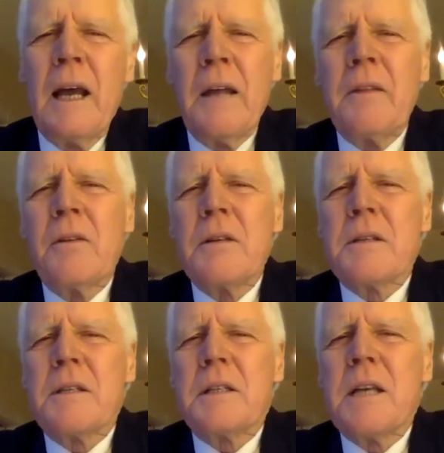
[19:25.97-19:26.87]
And there
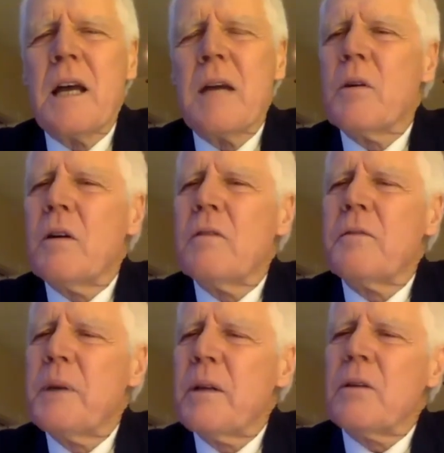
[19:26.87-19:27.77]
is the time
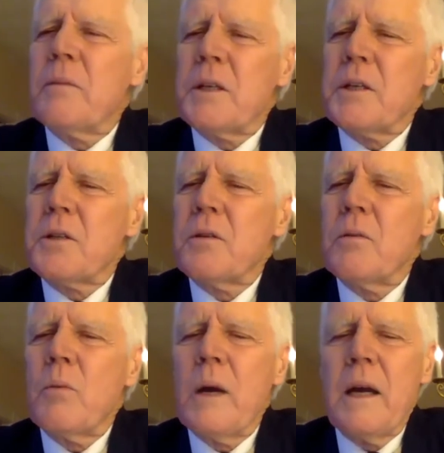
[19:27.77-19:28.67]
of pilgrimage,
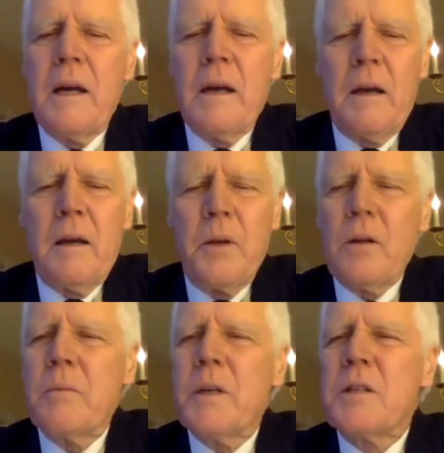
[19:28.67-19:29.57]
where a
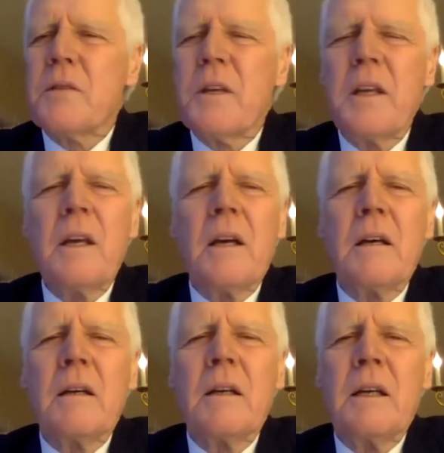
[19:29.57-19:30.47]
pilgrimage of a
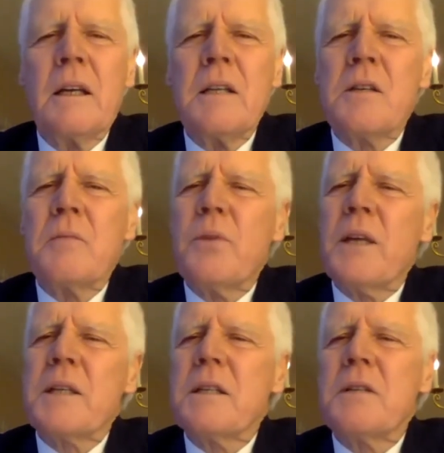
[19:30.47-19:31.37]
year is
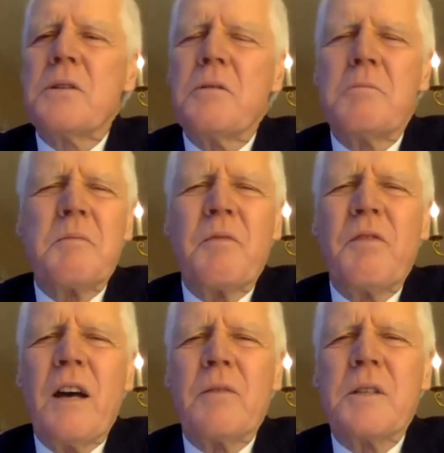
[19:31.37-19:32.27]
compressed into
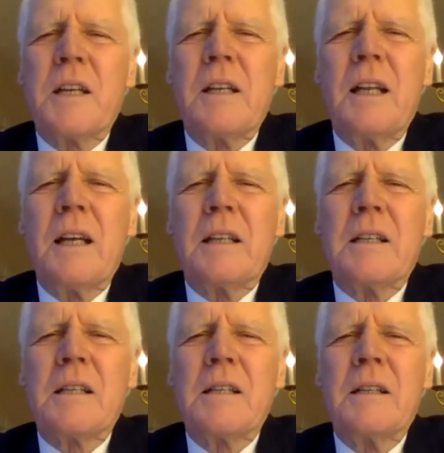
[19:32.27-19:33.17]
5 or 10
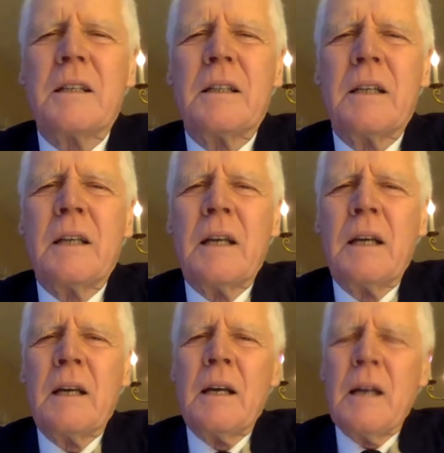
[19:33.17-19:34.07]
lines.
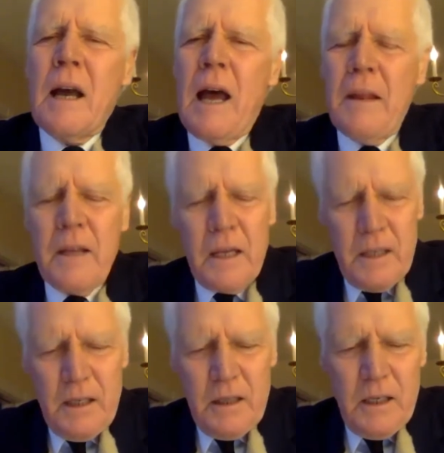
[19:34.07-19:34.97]
And
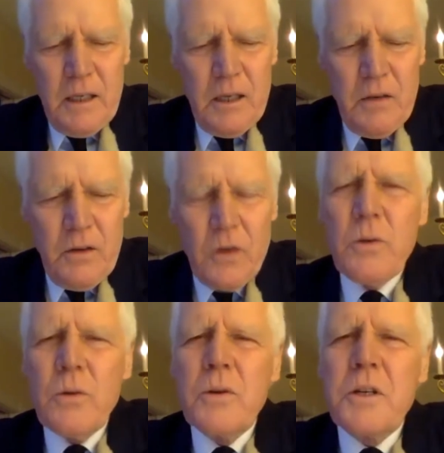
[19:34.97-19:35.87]
then in the
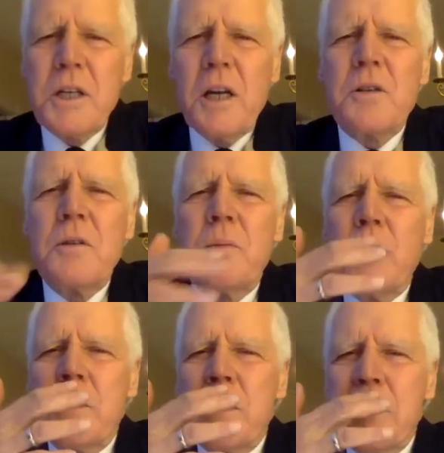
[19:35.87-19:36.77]
Kurukshetra
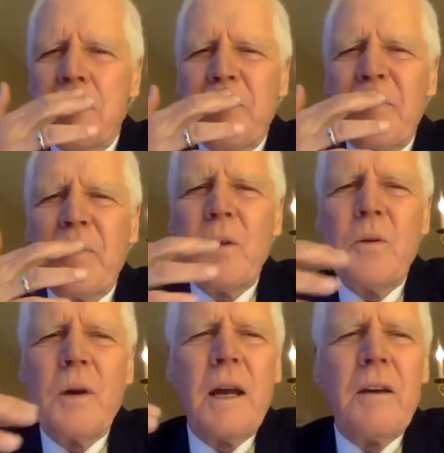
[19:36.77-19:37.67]
books,
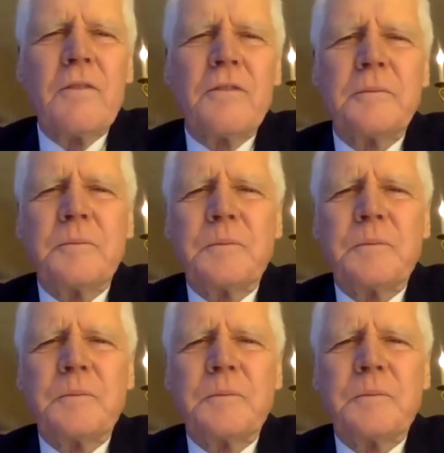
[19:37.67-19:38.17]
you have